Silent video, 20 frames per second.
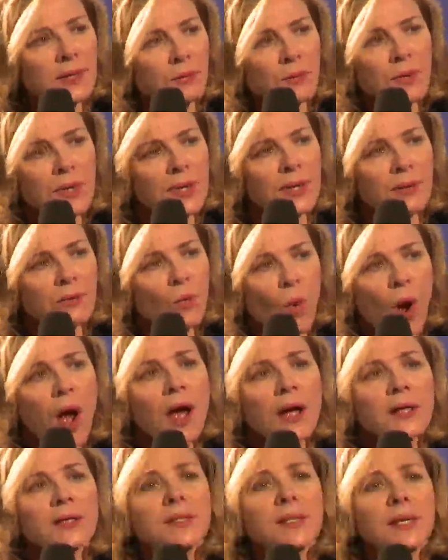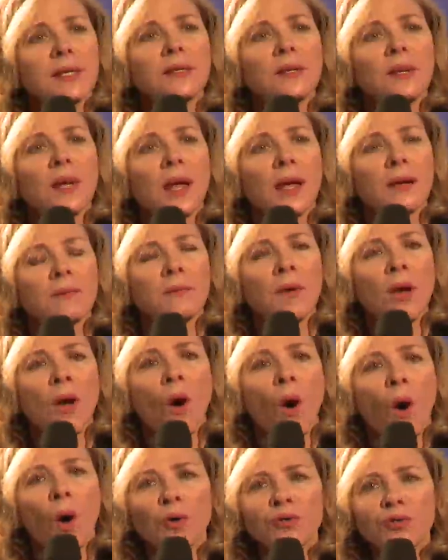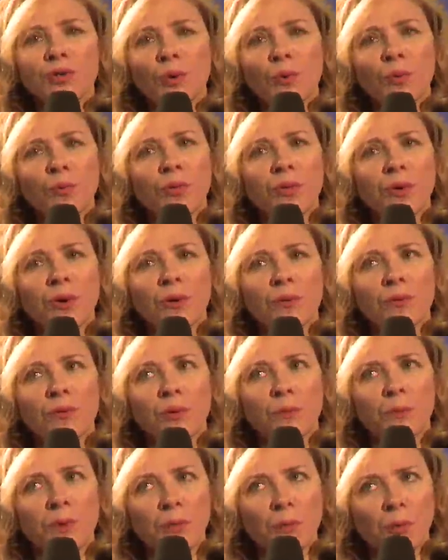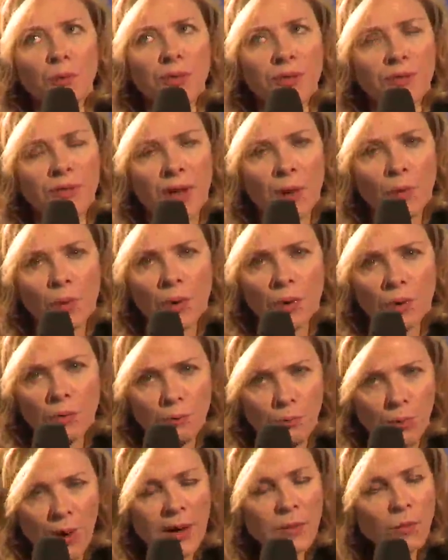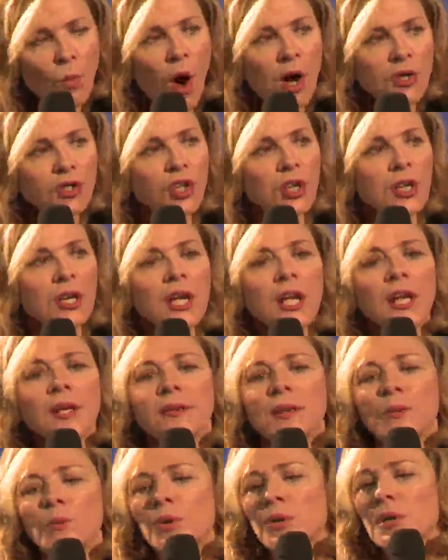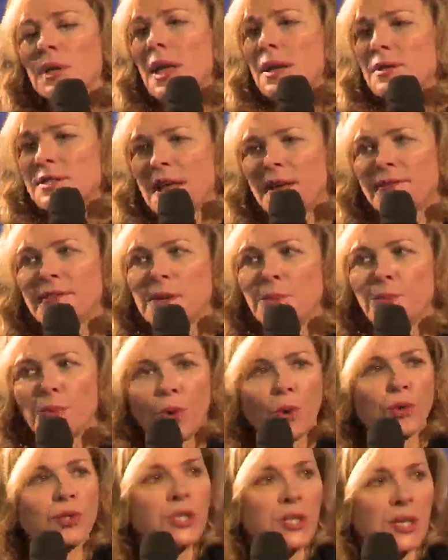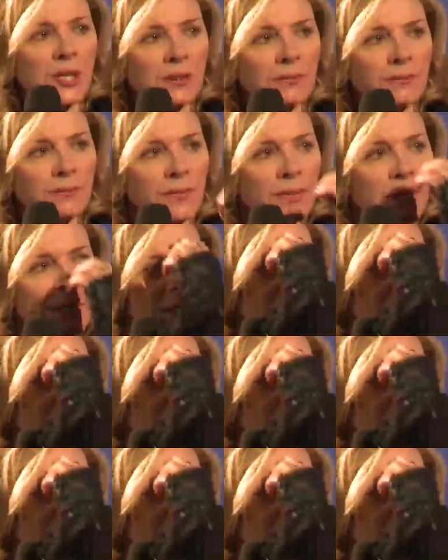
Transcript: It really was. And and also the the people that they were brainwashing, they weren't allowed to have any protein.